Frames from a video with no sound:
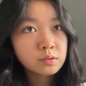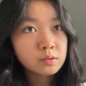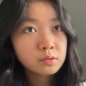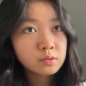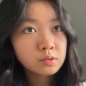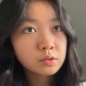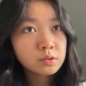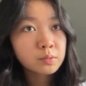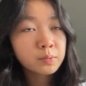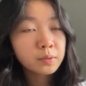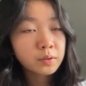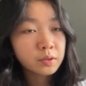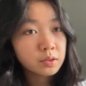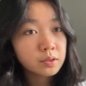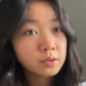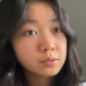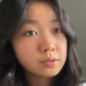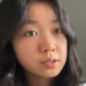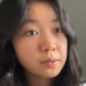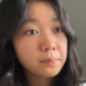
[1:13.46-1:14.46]
to
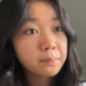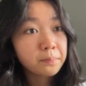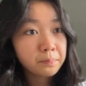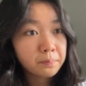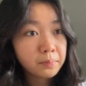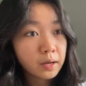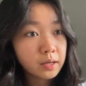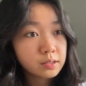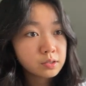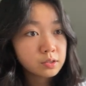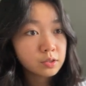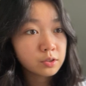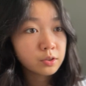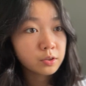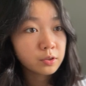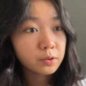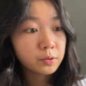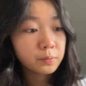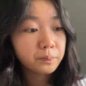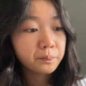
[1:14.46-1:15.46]
produce a
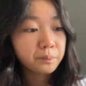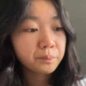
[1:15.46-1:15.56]
better